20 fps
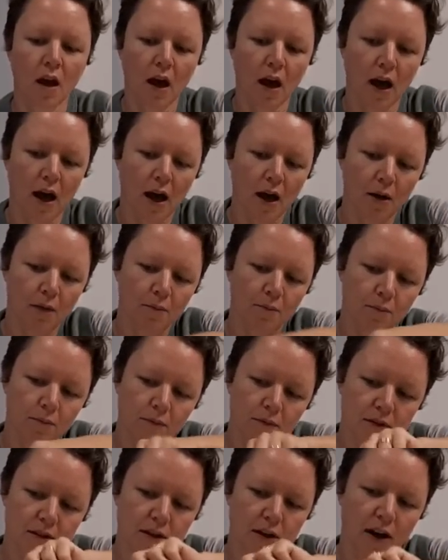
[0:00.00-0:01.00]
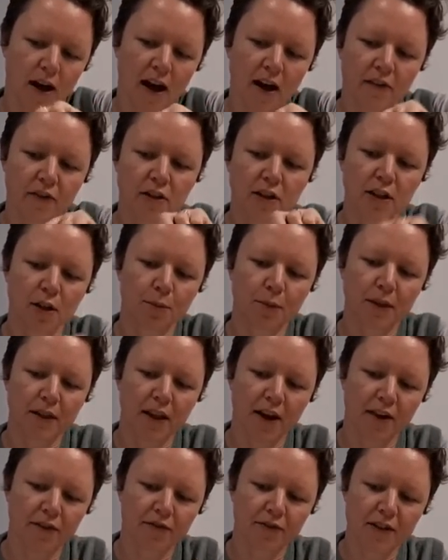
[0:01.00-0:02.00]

So I have a little bit left.